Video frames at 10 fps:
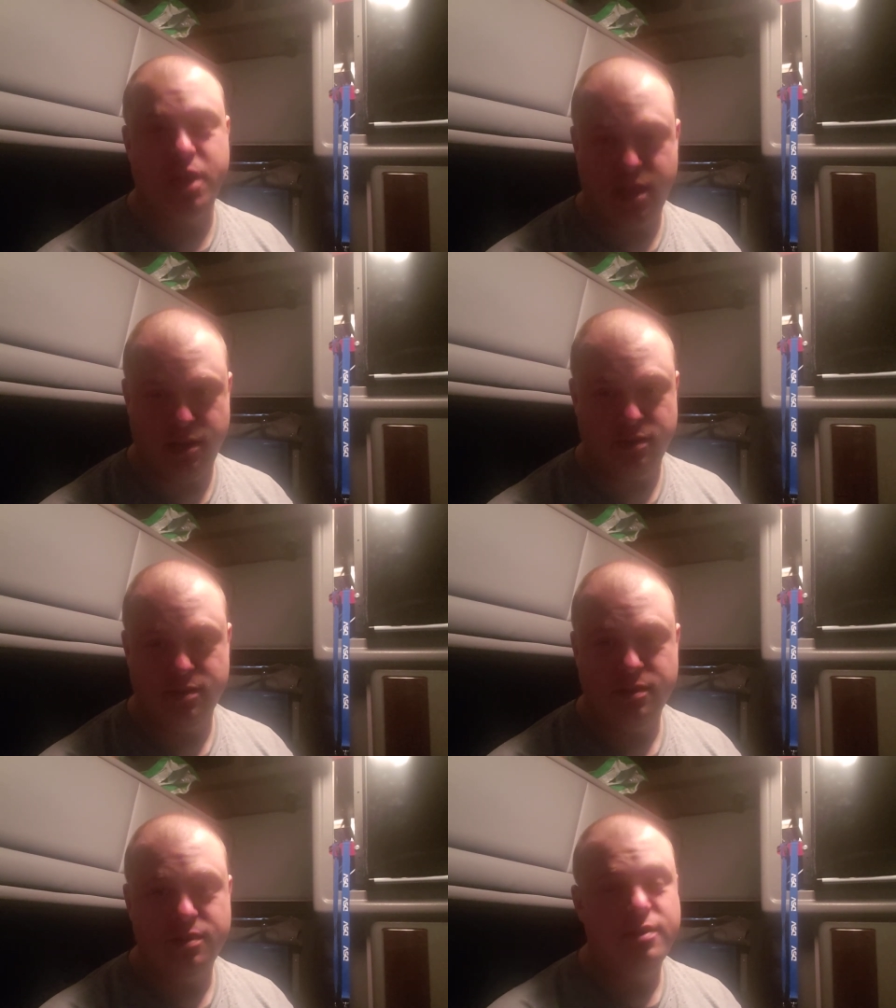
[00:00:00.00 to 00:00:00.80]
pen.
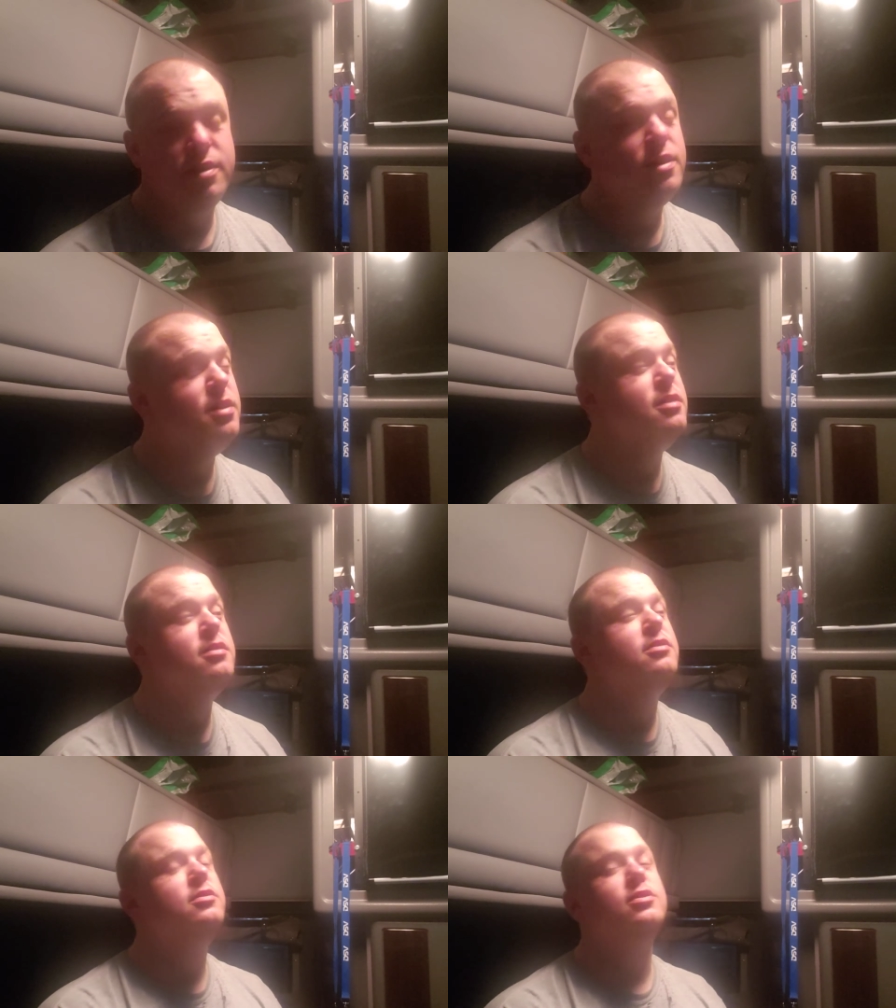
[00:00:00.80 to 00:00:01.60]

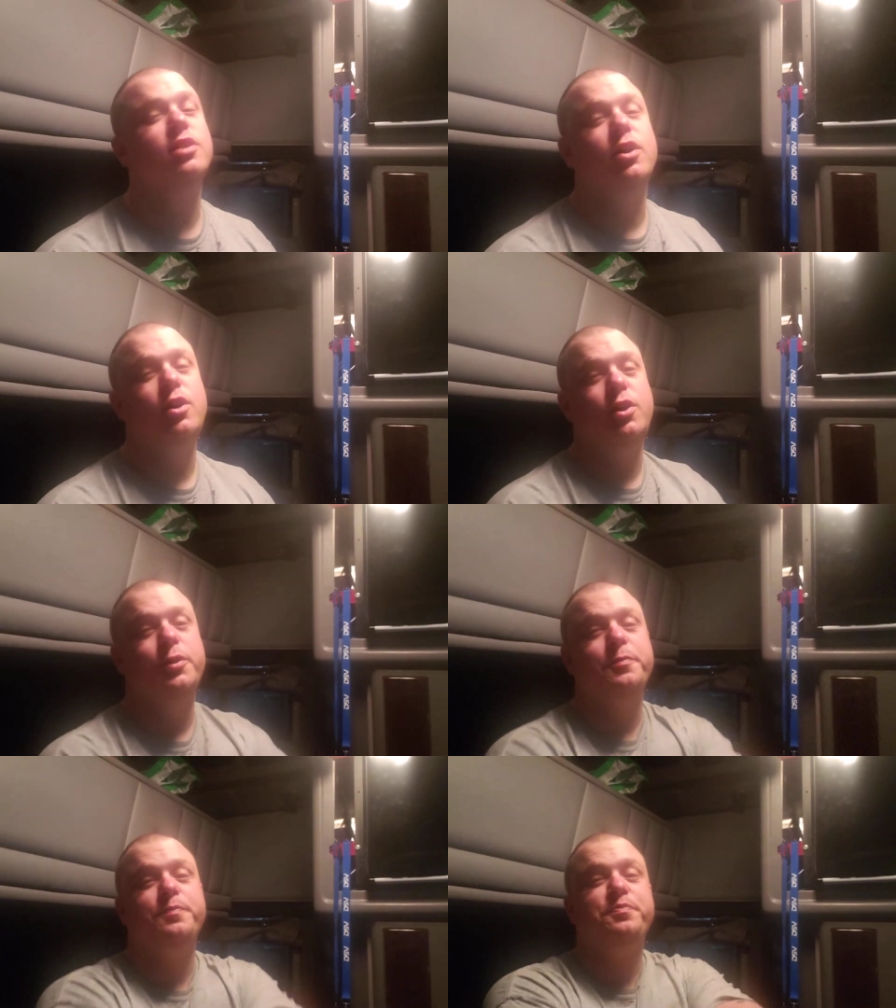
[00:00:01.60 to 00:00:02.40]

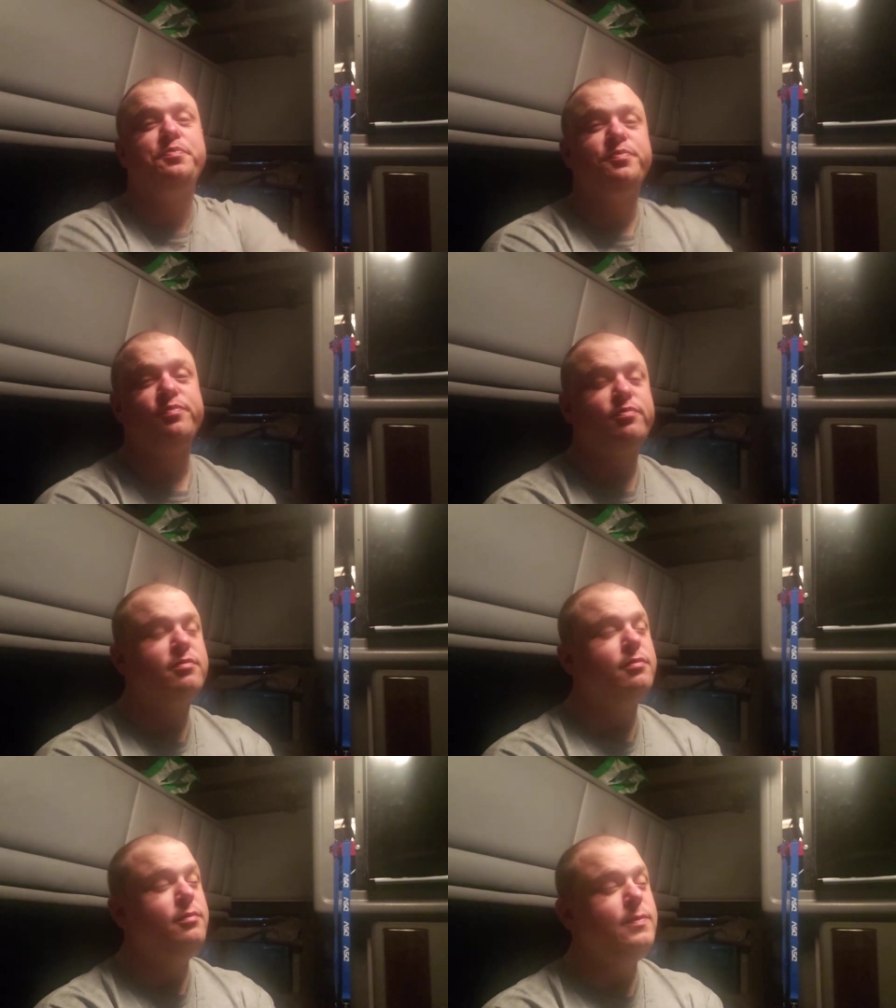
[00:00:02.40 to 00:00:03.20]
So
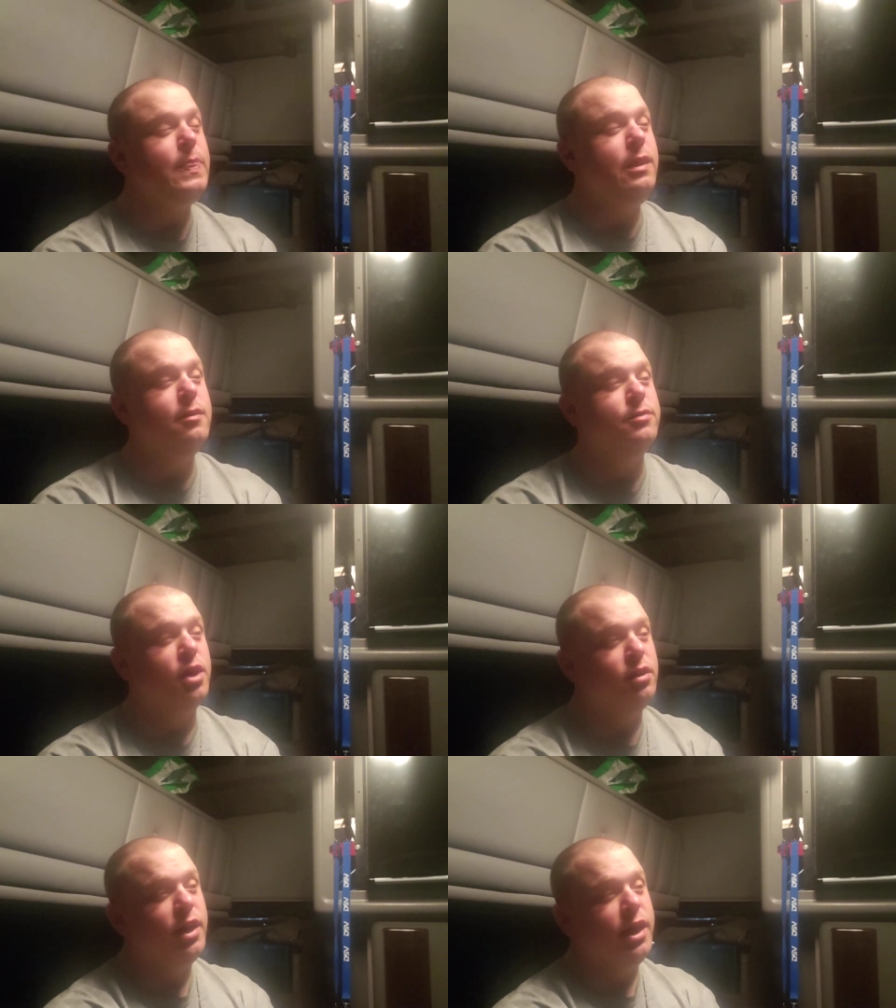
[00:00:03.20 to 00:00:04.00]

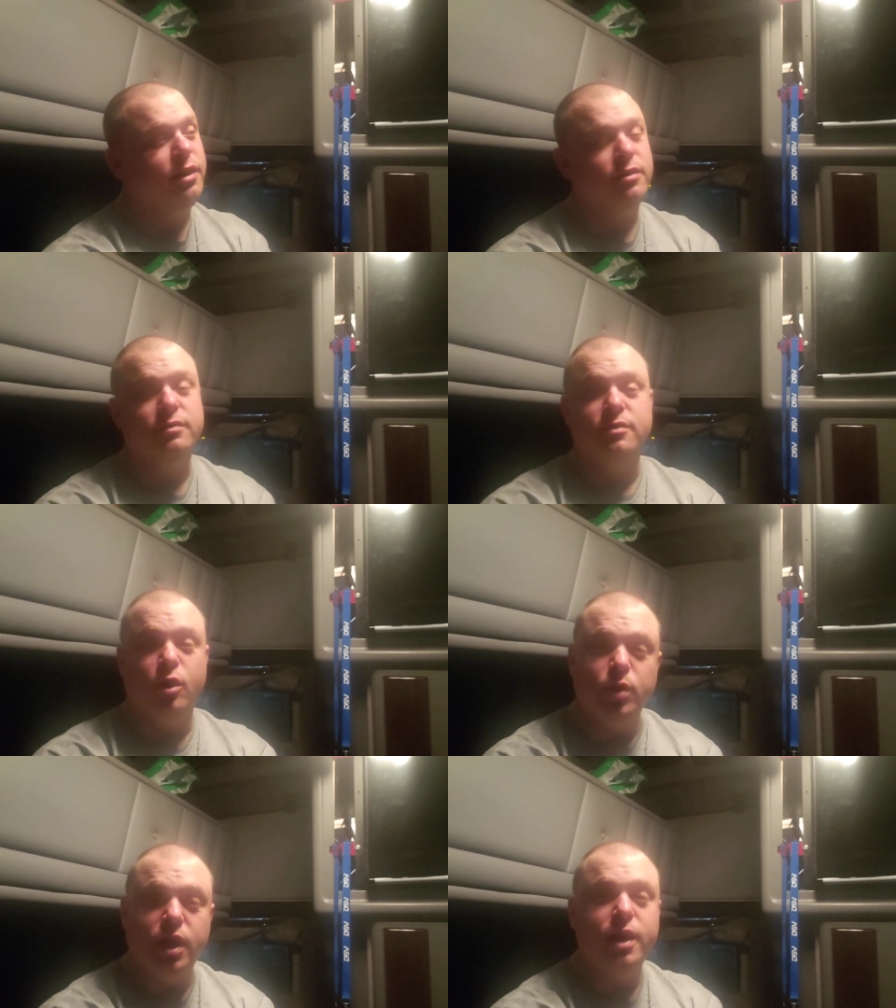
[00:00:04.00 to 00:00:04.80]
they're like,
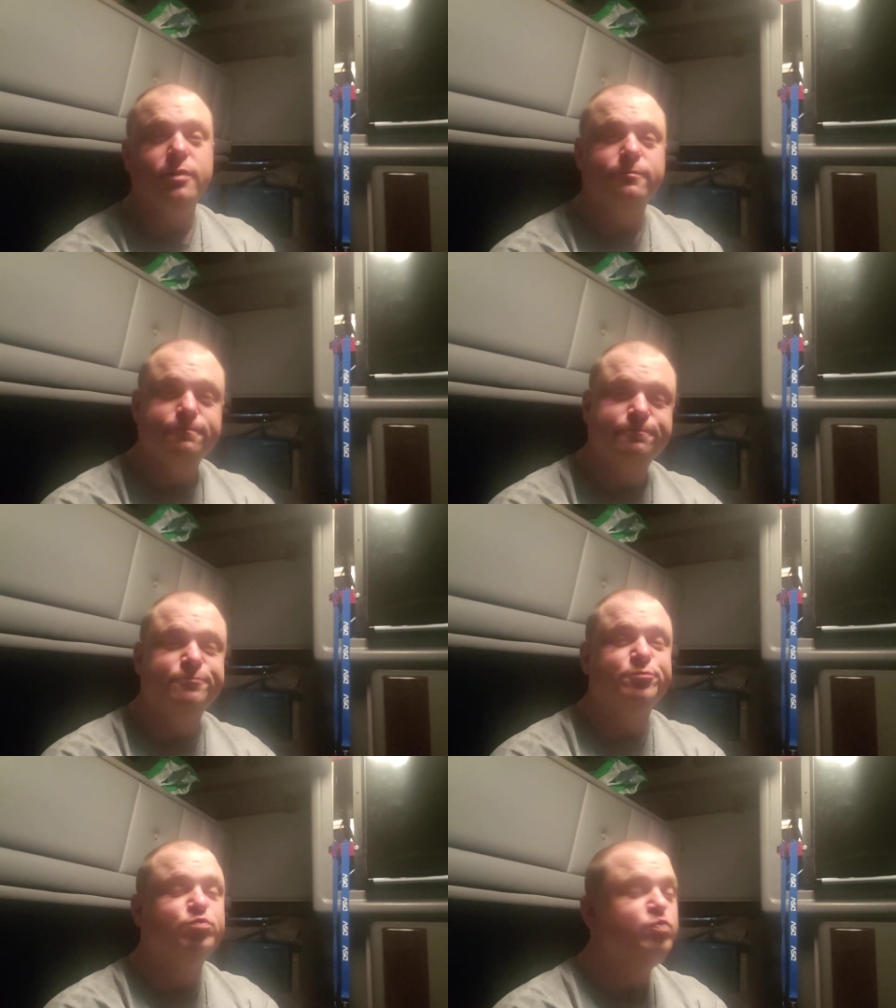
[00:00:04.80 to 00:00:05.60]
okay,
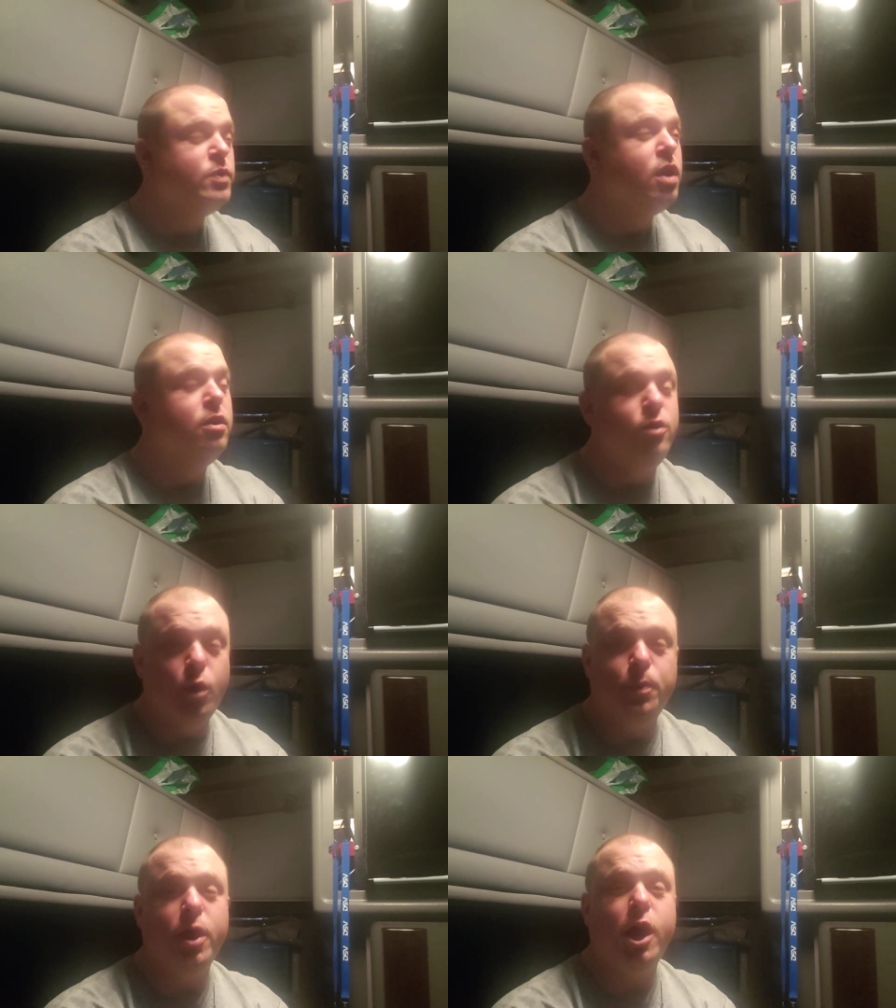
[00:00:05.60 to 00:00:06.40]

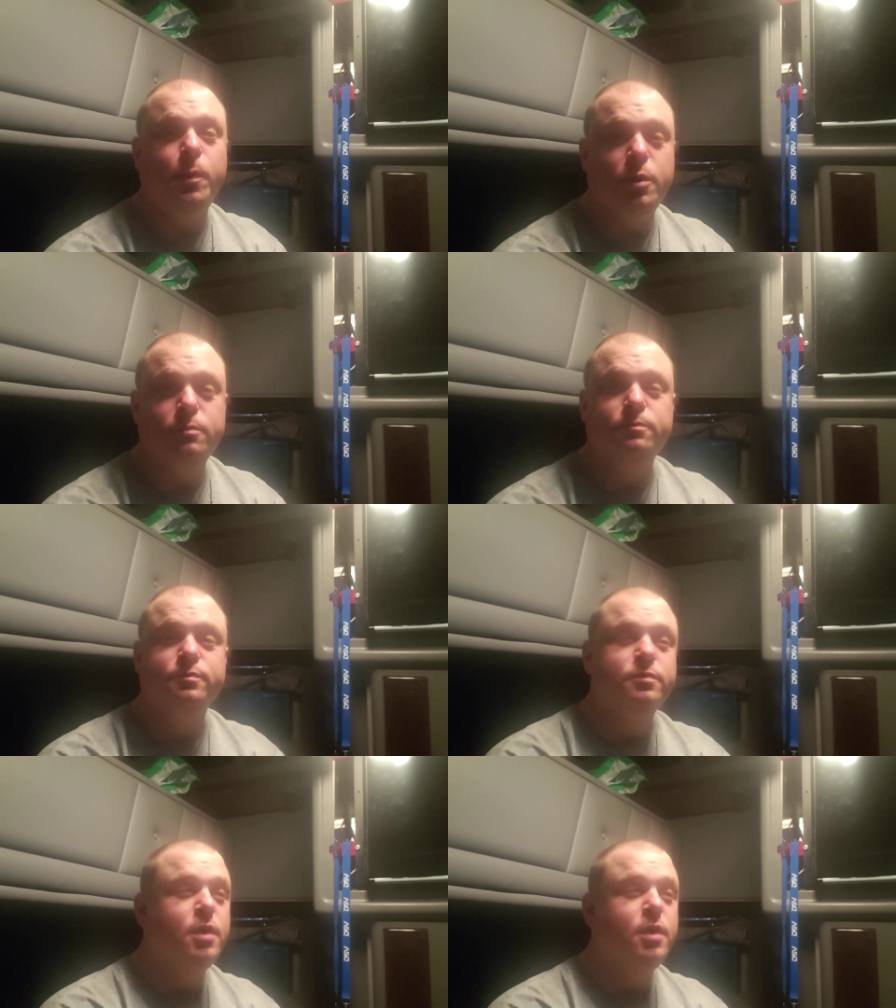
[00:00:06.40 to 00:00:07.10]
no problem.